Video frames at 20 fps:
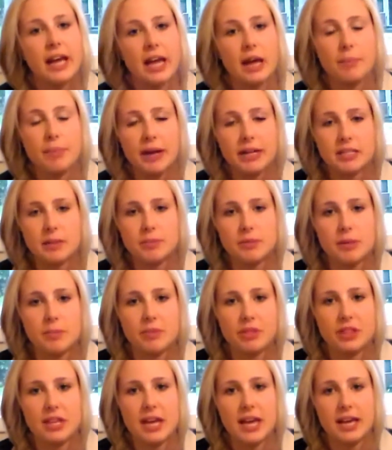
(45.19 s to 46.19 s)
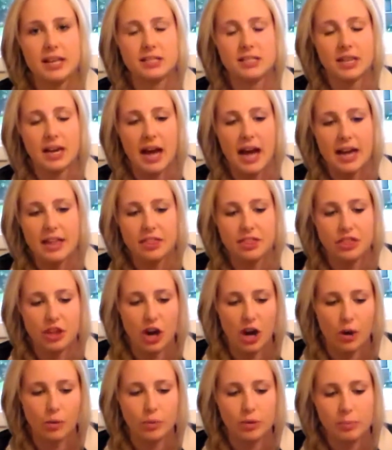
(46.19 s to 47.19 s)
and picked up some things that I
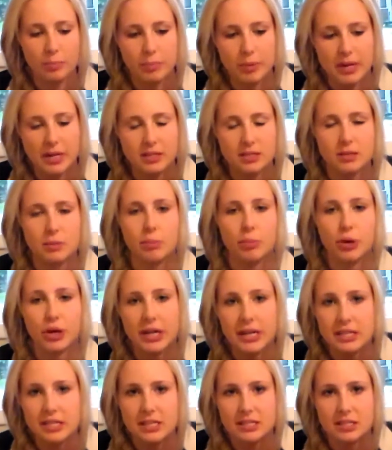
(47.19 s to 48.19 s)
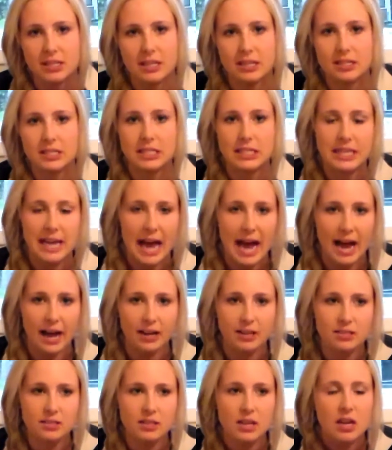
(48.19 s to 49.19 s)
thought would be some pretty decent
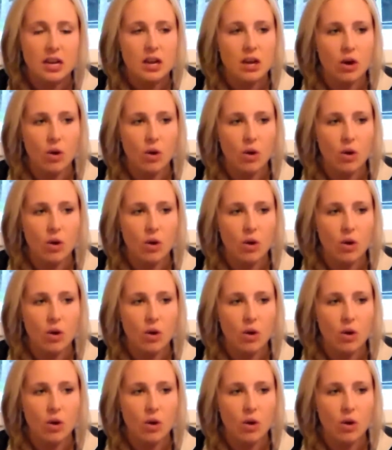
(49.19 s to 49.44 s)
snacks